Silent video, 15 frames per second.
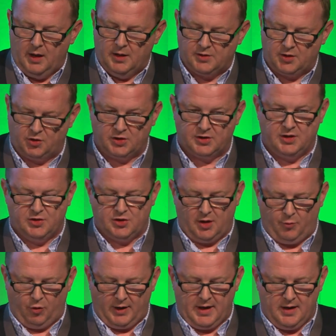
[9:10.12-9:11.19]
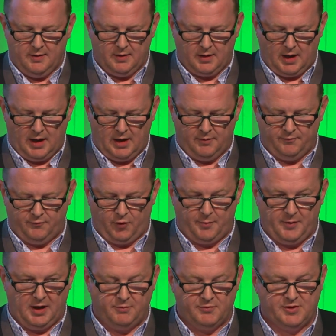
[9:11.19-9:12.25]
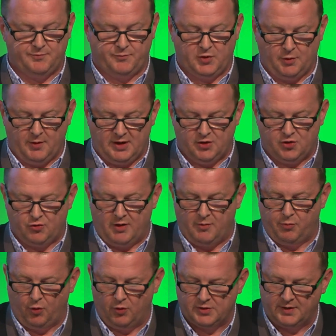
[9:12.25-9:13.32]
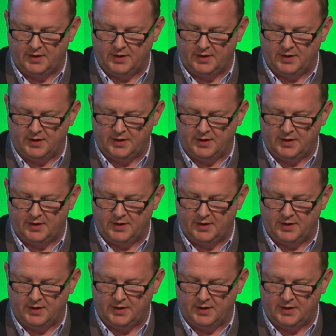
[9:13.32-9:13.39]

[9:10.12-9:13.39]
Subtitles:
So just in summary, from these 2 industry reports,